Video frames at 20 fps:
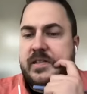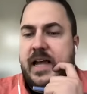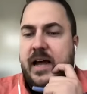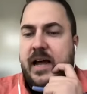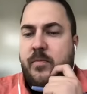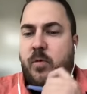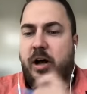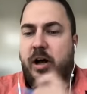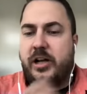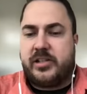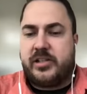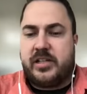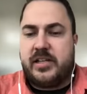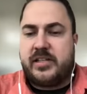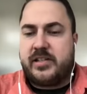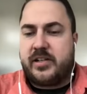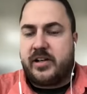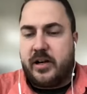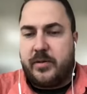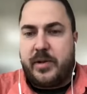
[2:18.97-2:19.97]
watching
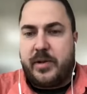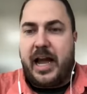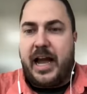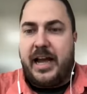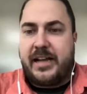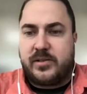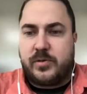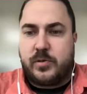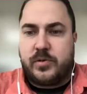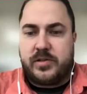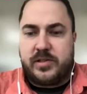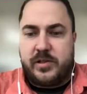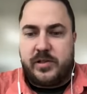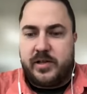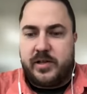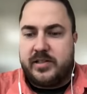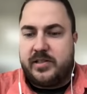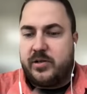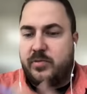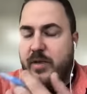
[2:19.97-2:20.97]
this are going to be high school
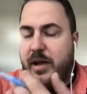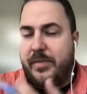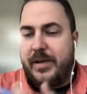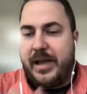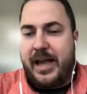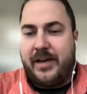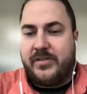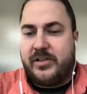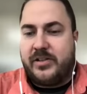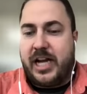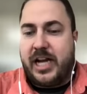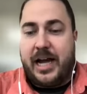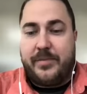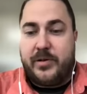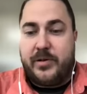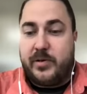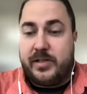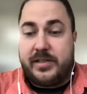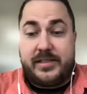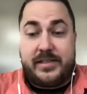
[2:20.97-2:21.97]
students who maybe have a job
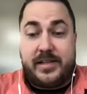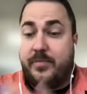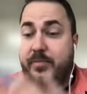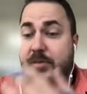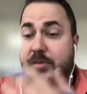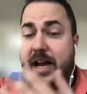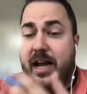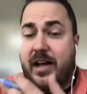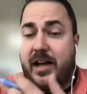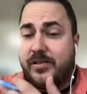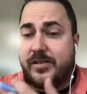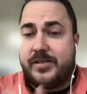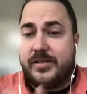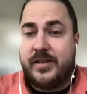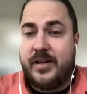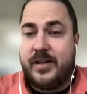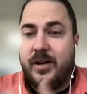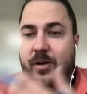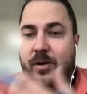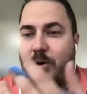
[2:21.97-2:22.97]
doing something else.
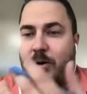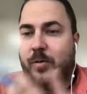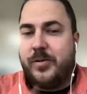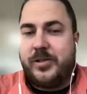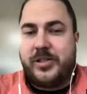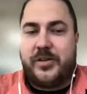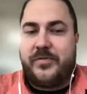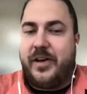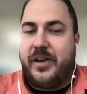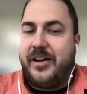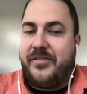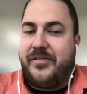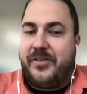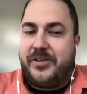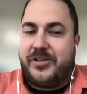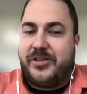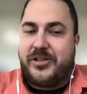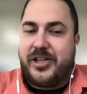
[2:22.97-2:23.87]
What was your very first